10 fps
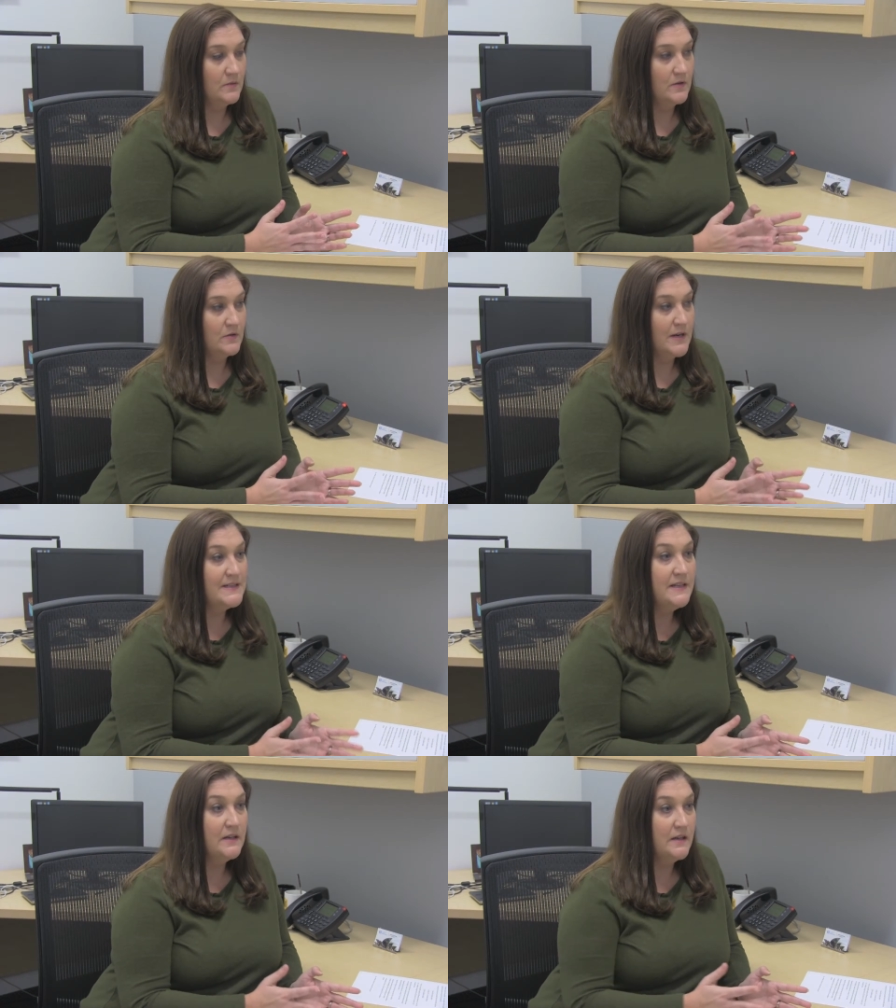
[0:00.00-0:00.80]

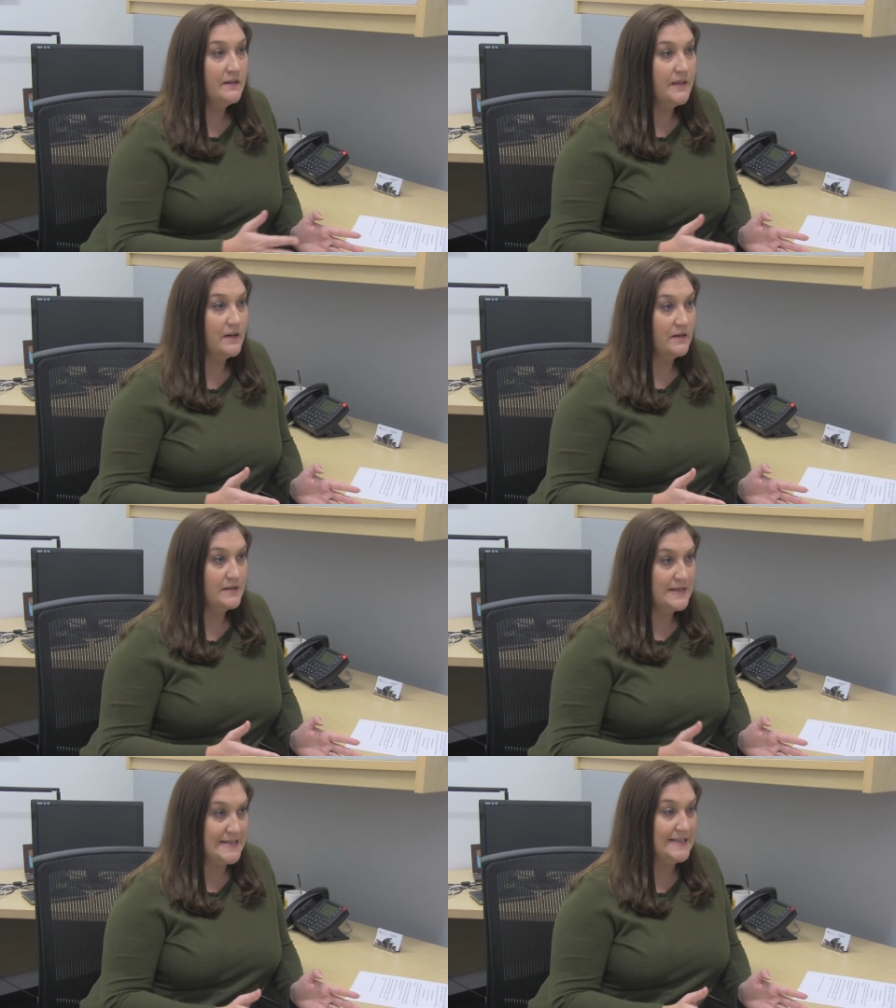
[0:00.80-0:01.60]
criteria that are
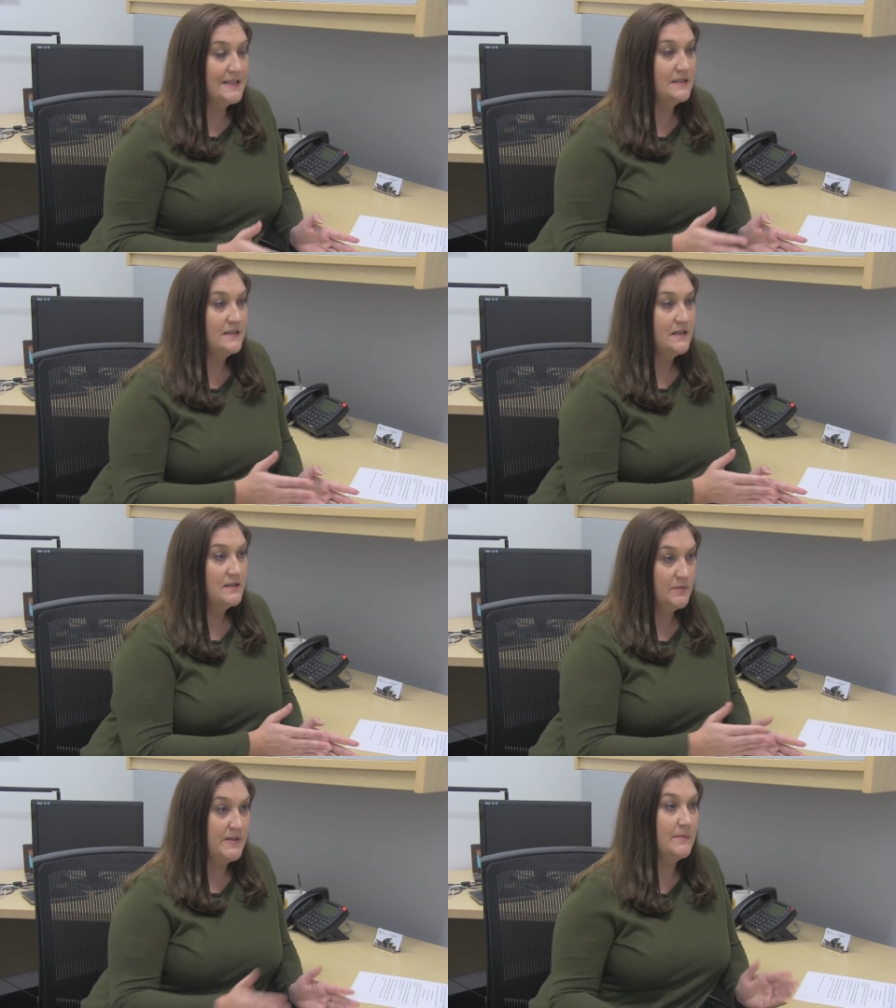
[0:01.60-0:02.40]
needed
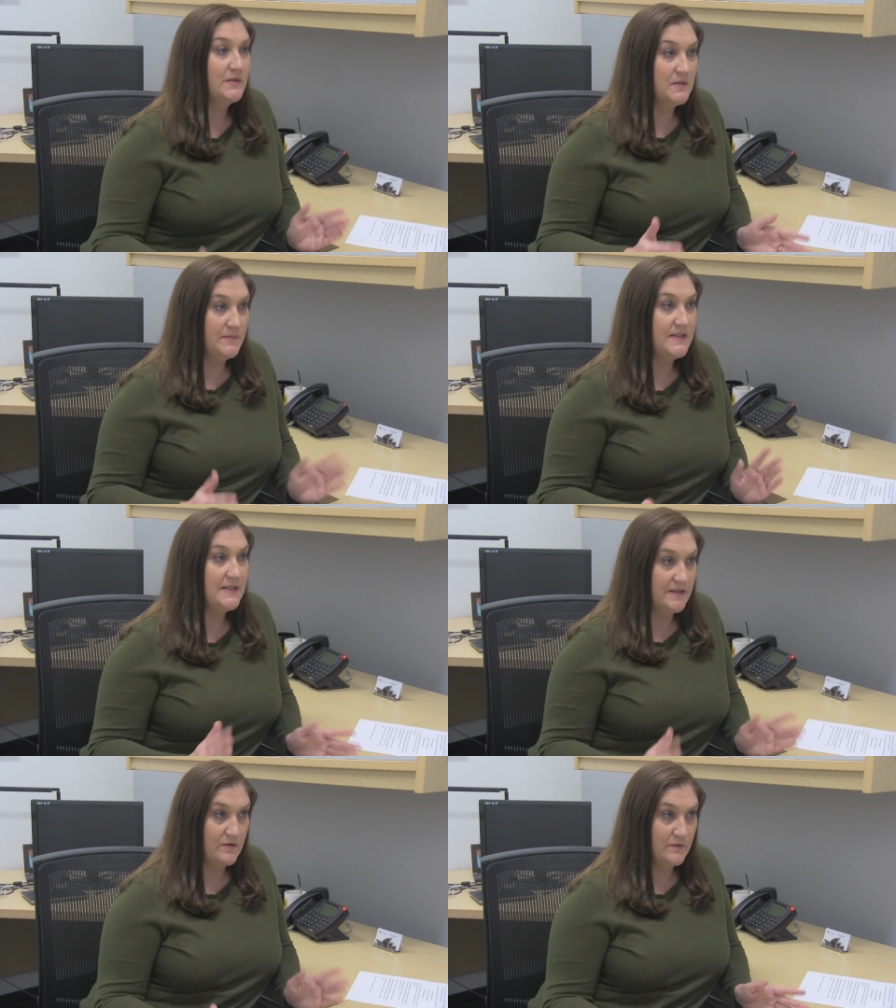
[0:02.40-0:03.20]
to be able to be
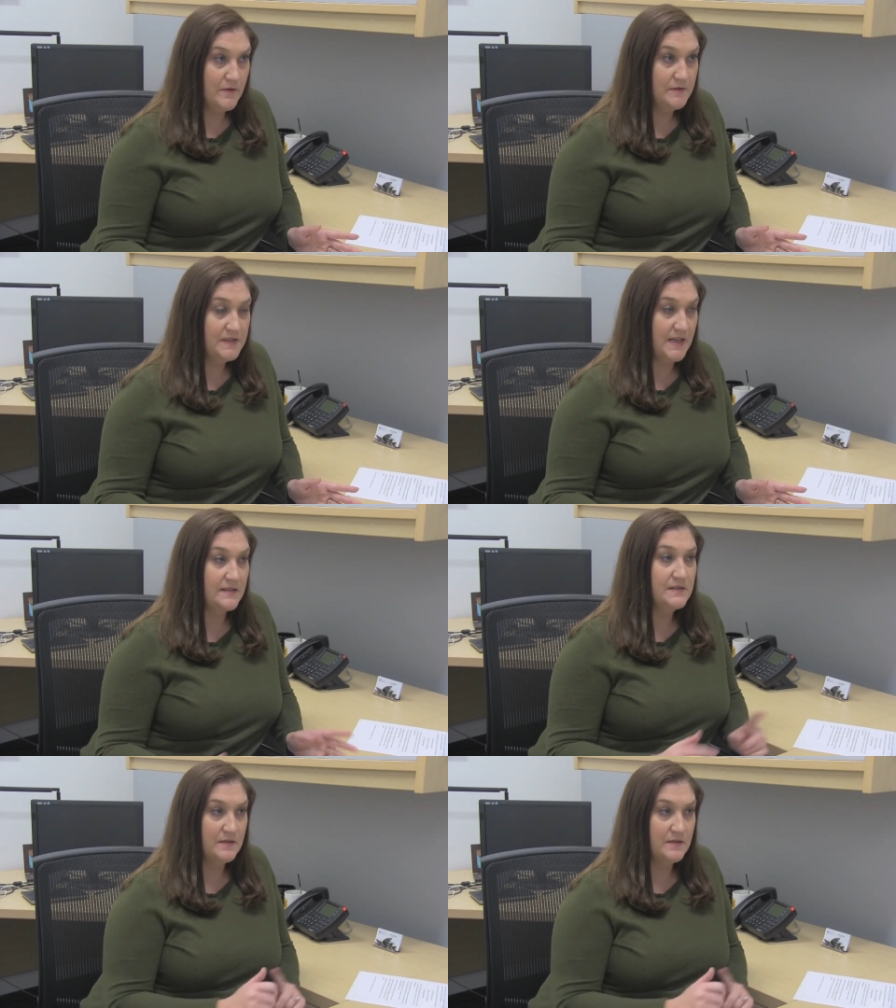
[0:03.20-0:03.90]
either of those things.